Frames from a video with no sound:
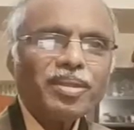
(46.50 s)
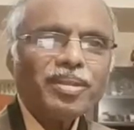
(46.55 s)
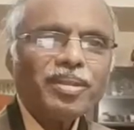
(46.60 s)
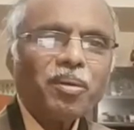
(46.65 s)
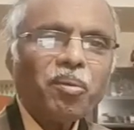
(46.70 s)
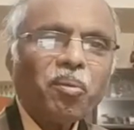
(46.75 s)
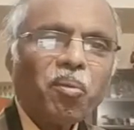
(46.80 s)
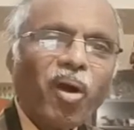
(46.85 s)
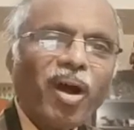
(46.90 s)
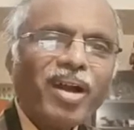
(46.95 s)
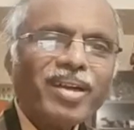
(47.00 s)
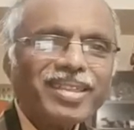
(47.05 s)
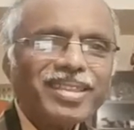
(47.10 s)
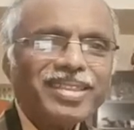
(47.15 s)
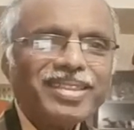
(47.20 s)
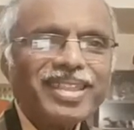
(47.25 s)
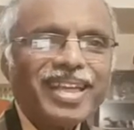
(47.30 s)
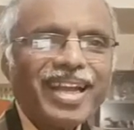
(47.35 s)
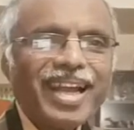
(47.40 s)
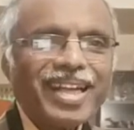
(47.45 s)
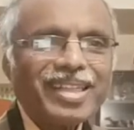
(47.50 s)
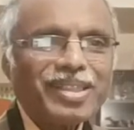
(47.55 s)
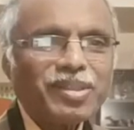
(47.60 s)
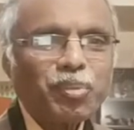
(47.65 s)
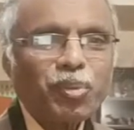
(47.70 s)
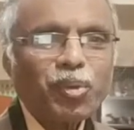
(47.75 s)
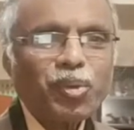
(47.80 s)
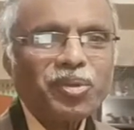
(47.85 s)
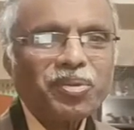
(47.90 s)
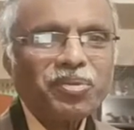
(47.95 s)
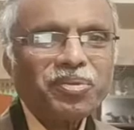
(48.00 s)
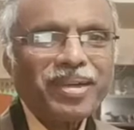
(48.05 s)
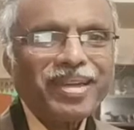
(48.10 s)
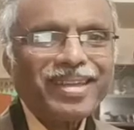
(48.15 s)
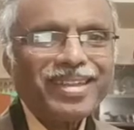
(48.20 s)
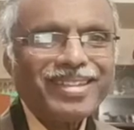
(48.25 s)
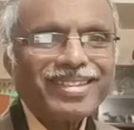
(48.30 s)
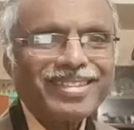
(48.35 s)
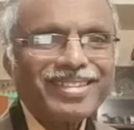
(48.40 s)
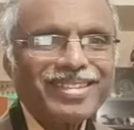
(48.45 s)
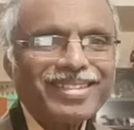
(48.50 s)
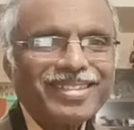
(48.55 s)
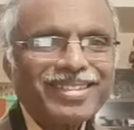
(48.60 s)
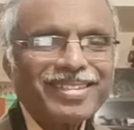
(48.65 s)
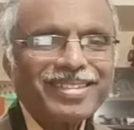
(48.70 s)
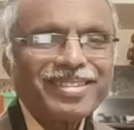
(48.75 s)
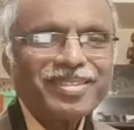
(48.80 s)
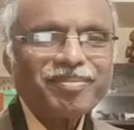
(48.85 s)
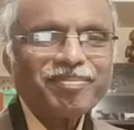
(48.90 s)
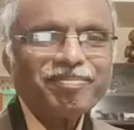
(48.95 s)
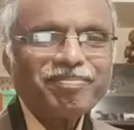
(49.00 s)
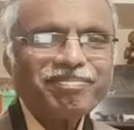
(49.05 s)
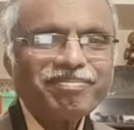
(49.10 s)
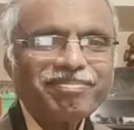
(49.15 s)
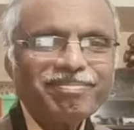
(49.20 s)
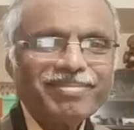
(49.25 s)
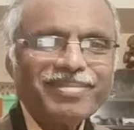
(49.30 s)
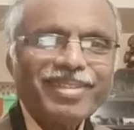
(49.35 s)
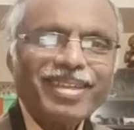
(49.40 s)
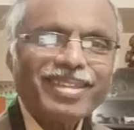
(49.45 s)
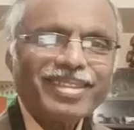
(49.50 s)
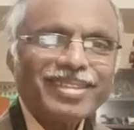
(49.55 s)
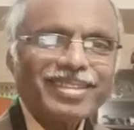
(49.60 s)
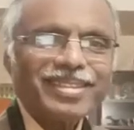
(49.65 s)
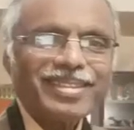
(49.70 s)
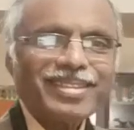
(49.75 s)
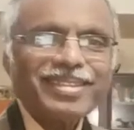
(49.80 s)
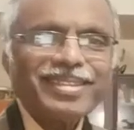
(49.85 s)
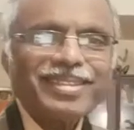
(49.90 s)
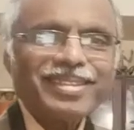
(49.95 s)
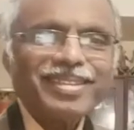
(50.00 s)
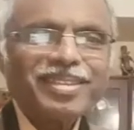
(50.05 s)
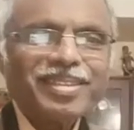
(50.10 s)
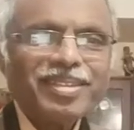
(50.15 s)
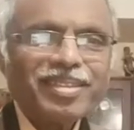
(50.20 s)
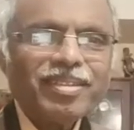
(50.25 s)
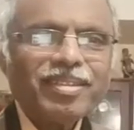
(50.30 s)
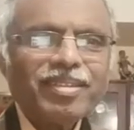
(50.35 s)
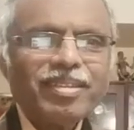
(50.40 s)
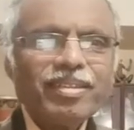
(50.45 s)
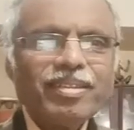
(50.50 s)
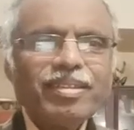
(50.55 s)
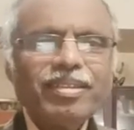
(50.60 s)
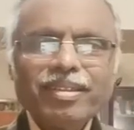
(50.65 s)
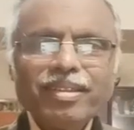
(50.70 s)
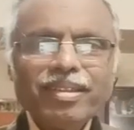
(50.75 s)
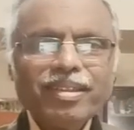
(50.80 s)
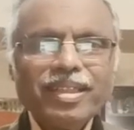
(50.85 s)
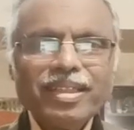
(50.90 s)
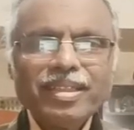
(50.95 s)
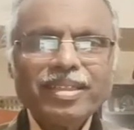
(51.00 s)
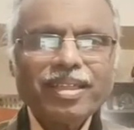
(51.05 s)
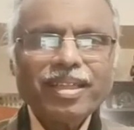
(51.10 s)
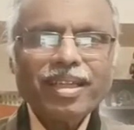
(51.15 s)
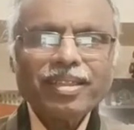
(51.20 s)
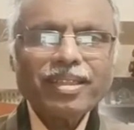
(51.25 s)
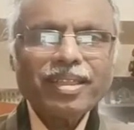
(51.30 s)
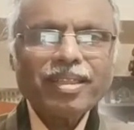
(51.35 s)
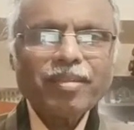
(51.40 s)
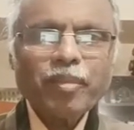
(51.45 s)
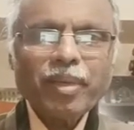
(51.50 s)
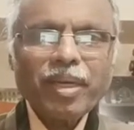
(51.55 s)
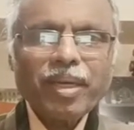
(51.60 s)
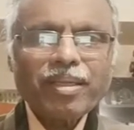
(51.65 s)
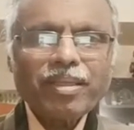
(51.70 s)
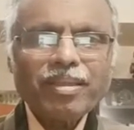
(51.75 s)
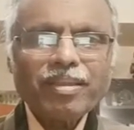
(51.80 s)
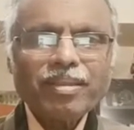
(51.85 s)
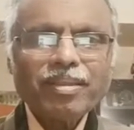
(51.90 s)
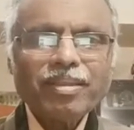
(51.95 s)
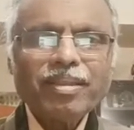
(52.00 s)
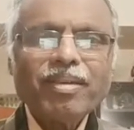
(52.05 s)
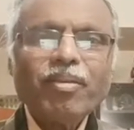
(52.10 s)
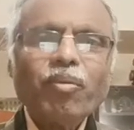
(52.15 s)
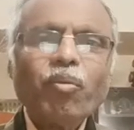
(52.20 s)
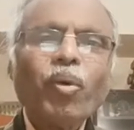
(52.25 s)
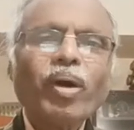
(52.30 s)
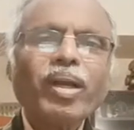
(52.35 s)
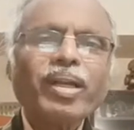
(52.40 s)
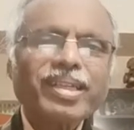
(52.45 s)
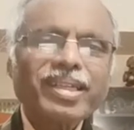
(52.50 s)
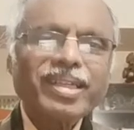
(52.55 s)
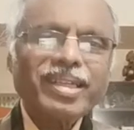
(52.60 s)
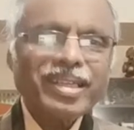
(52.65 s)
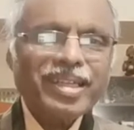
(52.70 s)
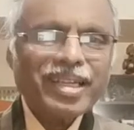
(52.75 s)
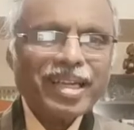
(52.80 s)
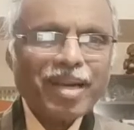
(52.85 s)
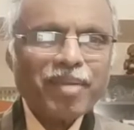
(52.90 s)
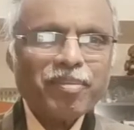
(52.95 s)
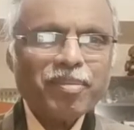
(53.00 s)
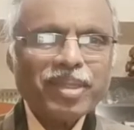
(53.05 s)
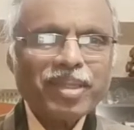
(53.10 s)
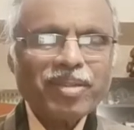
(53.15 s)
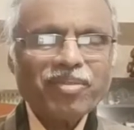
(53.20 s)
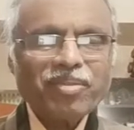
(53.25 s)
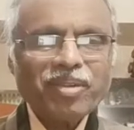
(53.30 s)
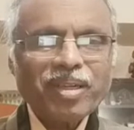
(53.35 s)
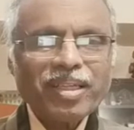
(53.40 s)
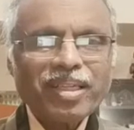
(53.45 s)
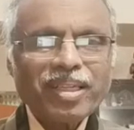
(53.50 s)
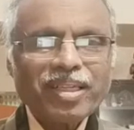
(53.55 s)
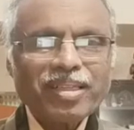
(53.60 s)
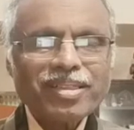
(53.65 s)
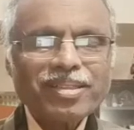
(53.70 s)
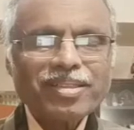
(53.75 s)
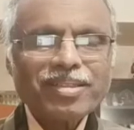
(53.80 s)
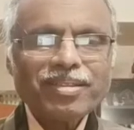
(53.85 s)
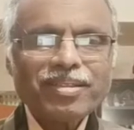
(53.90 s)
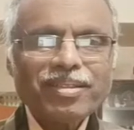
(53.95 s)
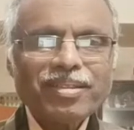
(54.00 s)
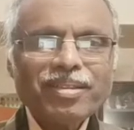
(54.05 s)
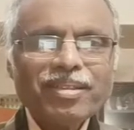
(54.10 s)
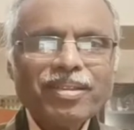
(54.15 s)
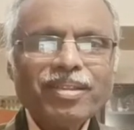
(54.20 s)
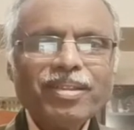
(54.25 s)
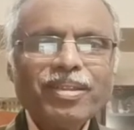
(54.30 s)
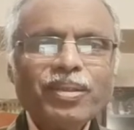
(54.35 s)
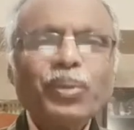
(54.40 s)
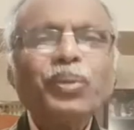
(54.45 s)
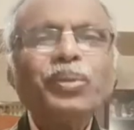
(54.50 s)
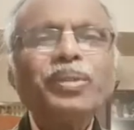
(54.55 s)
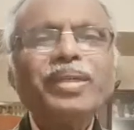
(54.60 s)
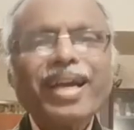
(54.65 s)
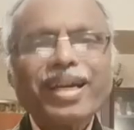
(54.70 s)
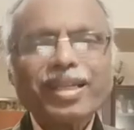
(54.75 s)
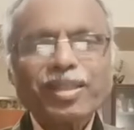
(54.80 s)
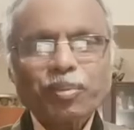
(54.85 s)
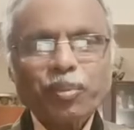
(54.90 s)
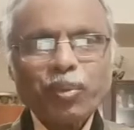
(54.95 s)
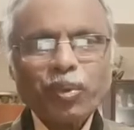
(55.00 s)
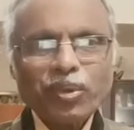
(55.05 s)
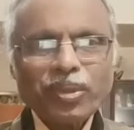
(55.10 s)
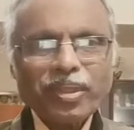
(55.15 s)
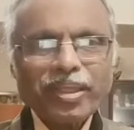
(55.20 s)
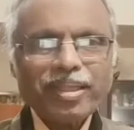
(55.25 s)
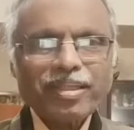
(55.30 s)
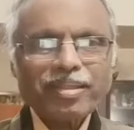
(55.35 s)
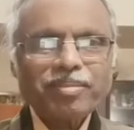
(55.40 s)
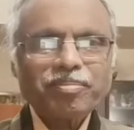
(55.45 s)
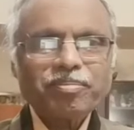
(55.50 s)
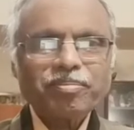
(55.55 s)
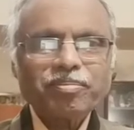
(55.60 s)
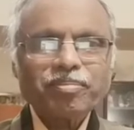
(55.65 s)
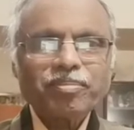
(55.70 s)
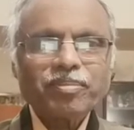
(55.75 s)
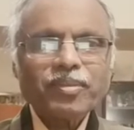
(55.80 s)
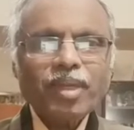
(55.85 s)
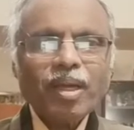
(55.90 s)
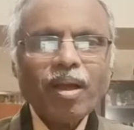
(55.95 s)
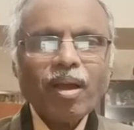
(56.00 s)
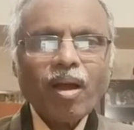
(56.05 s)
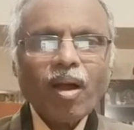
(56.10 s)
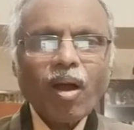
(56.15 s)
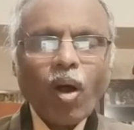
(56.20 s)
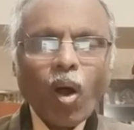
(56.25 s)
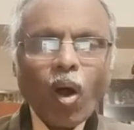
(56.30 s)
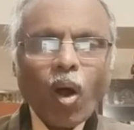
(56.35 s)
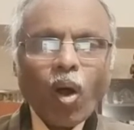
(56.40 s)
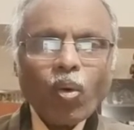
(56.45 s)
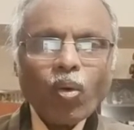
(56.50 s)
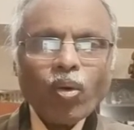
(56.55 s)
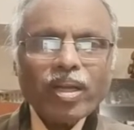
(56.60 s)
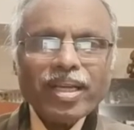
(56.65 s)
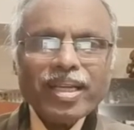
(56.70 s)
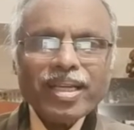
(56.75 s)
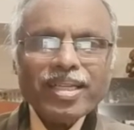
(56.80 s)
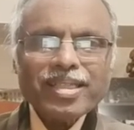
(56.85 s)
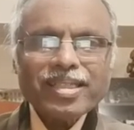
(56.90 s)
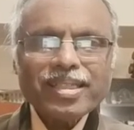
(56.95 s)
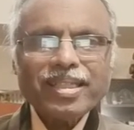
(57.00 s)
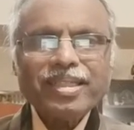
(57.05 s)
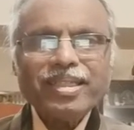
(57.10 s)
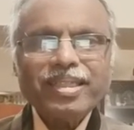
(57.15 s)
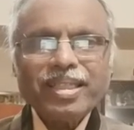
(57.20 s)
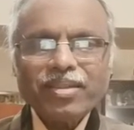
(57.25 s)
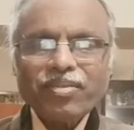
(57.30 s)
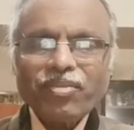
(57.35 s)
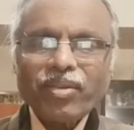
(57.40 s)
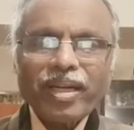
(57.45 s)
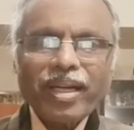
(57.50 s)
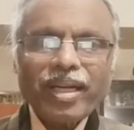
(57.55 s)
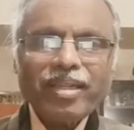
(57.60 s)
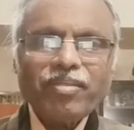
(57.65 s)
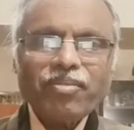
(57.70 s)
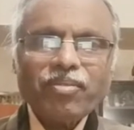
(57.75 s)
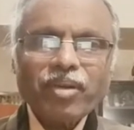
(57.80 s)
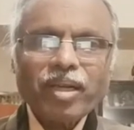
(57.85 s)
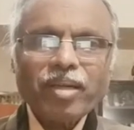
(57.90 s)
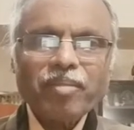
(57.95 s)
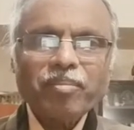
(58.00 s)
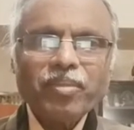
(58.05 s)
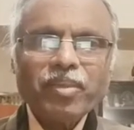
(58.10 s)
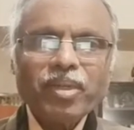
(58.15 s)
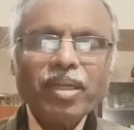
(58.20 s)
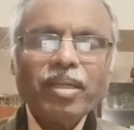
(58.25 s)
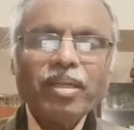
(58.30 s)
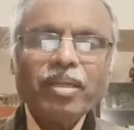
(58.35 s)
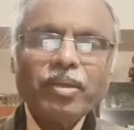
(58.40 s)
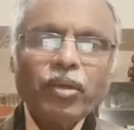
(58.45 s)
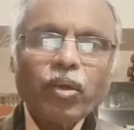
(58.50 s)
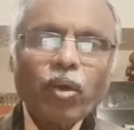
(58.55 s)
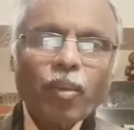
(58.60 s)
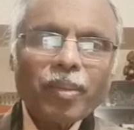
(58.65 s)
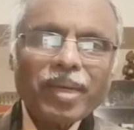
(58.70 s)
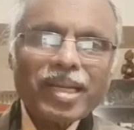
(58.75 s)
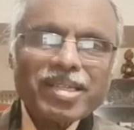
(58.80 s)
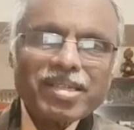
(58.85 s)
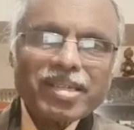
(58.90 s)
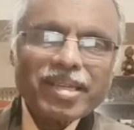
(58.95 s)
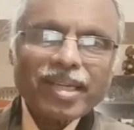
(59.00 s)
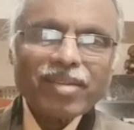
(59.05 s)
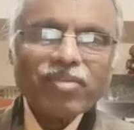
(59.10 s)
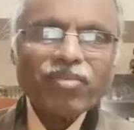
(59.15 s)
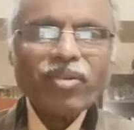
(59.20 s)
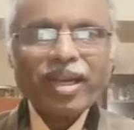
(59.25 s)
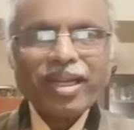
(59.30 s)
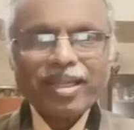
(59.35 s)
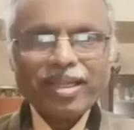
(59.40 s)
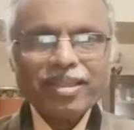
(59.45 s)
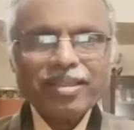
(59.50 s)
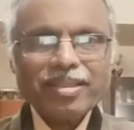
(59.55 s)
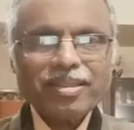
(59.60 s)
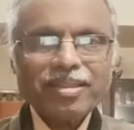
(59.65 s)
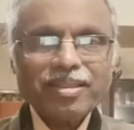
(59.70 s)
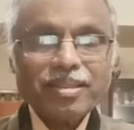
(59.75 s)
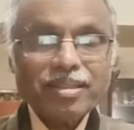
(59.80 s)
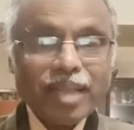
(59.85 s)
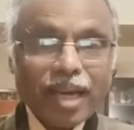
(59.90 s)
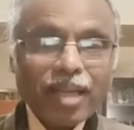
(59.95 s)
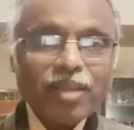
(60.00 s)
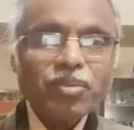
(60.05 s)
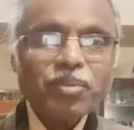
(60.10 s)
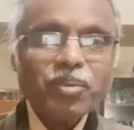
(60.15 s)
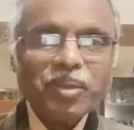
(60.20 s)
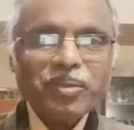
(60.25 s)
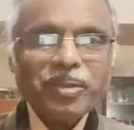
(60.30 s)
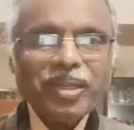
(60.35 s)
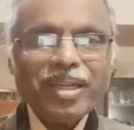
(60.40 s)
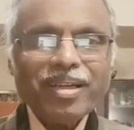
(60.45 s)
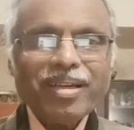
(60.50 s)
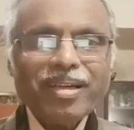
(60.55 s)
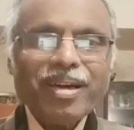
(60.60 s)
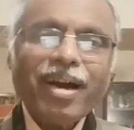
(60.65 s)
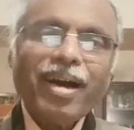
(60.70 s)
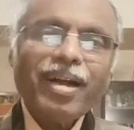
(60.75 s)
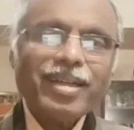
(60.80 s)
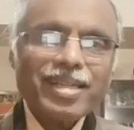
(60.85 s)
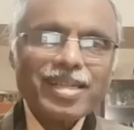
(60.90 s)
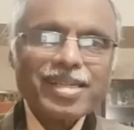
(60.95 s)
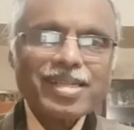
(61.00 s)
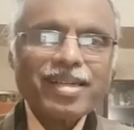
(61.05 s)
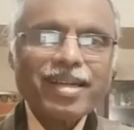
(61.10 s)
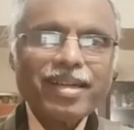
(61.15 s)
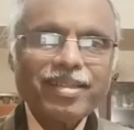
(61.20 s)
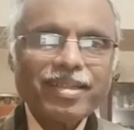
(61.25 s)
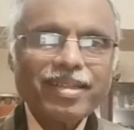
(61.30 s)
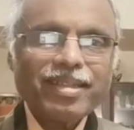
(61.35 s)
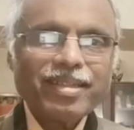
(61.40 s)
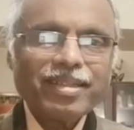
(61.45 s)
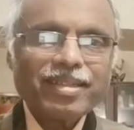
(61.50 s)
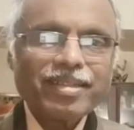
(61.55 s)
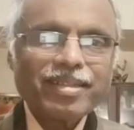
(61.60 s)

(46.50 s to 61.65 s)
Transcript: What is export finance? Let us see. It is nothing but working capital finance to the exporter. How is it different from domestic finance? That we will understand here.